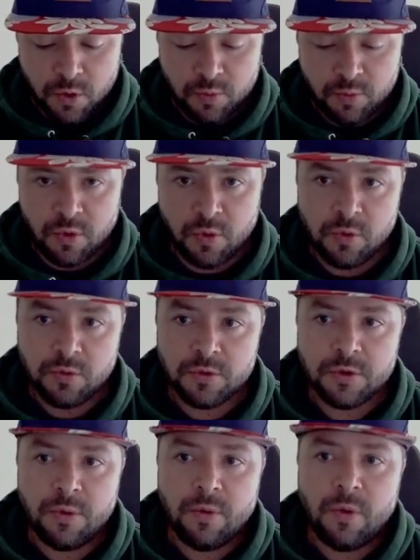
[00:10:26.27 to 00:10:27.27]
good
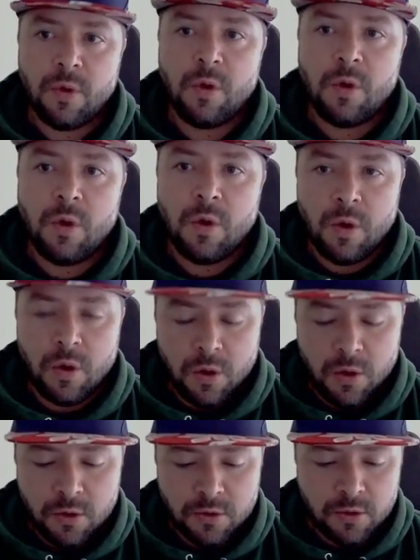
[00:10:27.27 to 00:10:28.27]
pools.
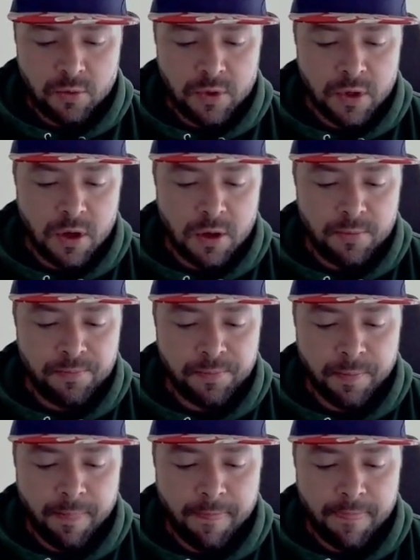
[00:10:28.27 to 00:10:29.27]
So we got
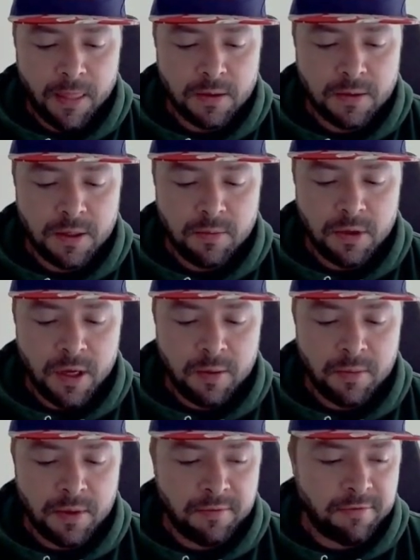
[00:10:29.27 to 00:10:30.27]
Nibelheim